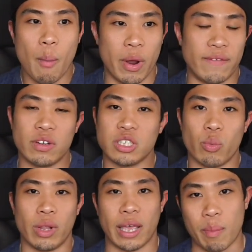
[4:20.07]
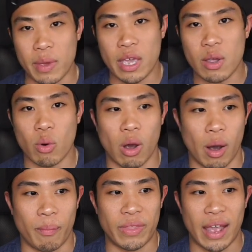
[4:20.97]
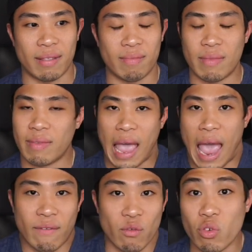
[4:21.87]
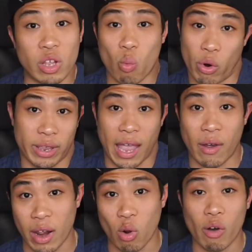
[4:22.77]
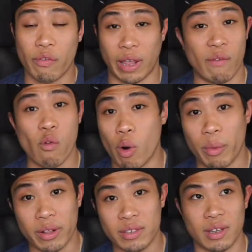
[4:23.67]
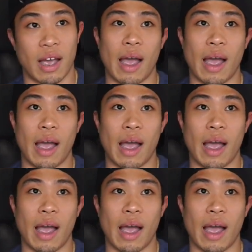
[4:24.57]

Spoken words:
But if you're someone like me that haven't really worked out at all for 4 months,